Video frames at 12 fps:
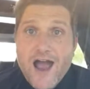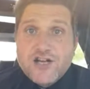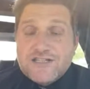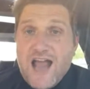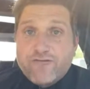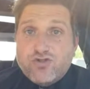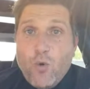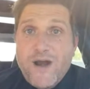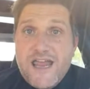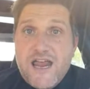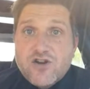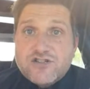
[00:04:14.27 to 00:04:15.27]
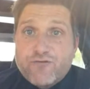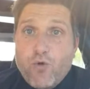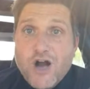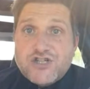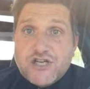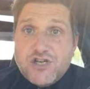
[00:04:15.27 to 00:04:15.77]
I just have 20 years of
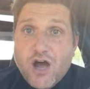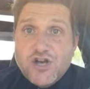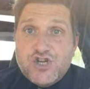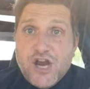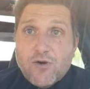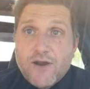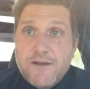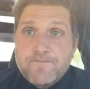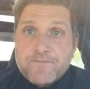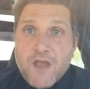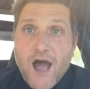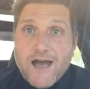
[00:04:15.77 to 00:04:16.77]
watching Don Cherry